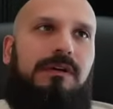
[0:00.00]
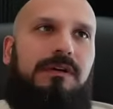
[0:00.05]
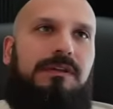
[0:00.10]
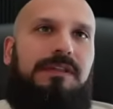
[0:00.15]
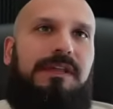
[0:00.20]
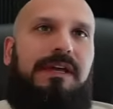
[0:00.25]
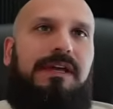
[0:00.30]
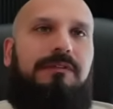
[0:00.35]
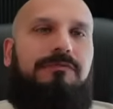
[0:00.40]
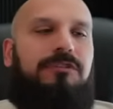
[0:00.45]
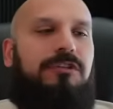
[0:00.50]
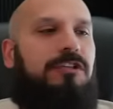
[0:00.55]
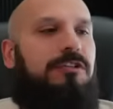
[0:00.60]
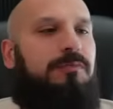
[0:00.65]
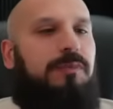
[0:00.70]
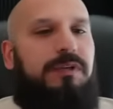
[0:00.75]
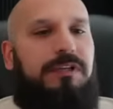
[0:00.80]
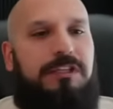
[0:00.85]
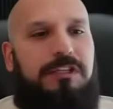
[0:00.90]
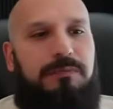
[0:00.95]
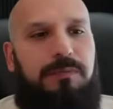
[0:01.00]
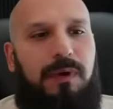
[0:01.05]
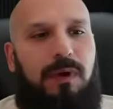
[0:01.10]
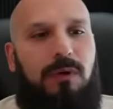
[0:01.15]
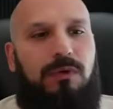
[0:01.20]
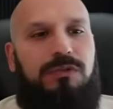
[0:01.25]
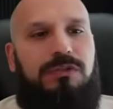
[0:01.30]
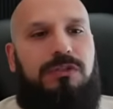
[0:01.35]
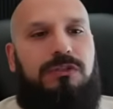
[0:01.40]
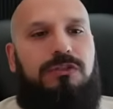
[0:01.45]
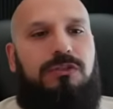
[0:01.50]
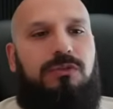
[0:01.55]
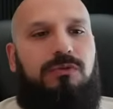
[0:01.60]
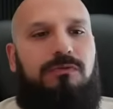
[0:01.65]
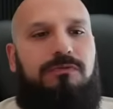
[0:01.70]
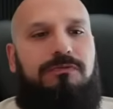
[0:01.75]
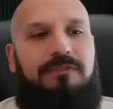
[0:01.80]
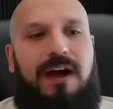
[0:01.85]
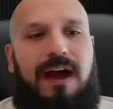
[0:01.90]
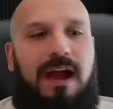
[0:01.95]
they have just been exposed to
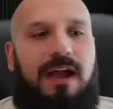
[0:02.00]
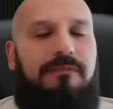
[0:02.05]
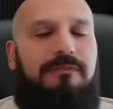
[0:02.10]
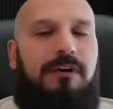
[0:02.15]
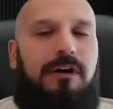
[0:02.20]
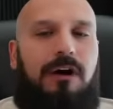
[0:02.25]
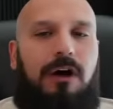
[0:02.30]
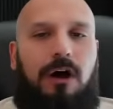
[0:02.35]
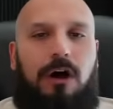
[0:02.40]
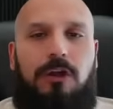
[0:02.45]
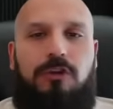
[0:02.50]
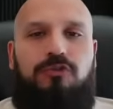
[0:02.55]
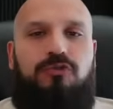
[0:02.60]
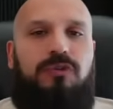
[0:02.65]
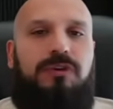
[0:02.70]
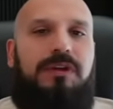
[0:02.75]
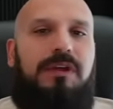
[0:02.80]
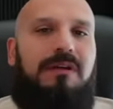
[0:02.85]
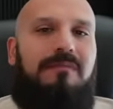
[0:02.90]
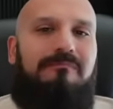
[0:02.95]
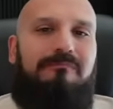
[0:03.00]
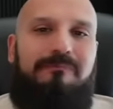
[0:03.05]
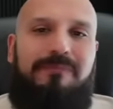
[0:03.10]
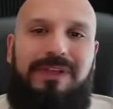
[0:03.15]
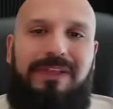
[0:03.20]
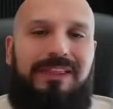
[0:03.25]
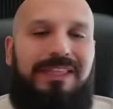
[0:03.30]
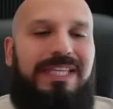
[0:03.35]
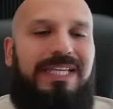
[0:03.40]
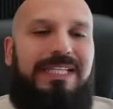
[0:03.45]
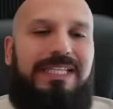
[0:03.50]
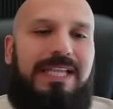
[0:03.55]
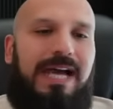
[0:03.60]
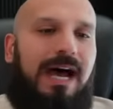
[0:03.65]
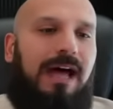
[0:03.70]
$500 million